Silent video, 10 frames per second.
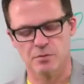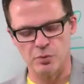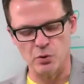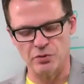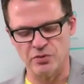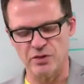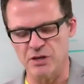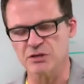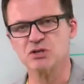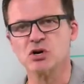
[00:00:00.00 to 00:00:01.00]
both
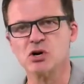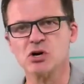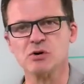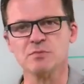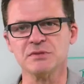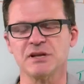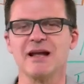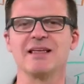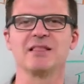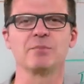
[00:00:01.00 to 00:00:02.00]
the terms
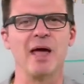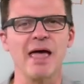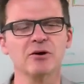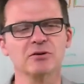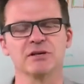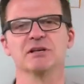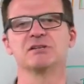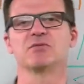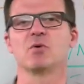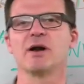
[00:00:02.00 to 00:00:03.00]
and the
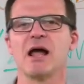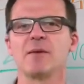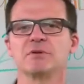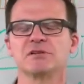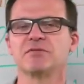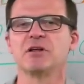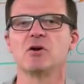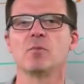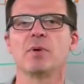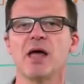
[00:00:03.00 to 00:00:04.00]
penalties for what happens if they
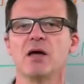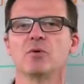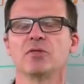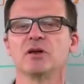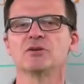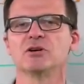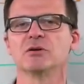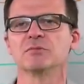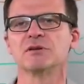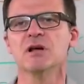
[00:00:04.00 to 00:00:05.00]
don't pay within
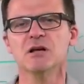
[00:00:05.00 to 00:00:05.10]
terms.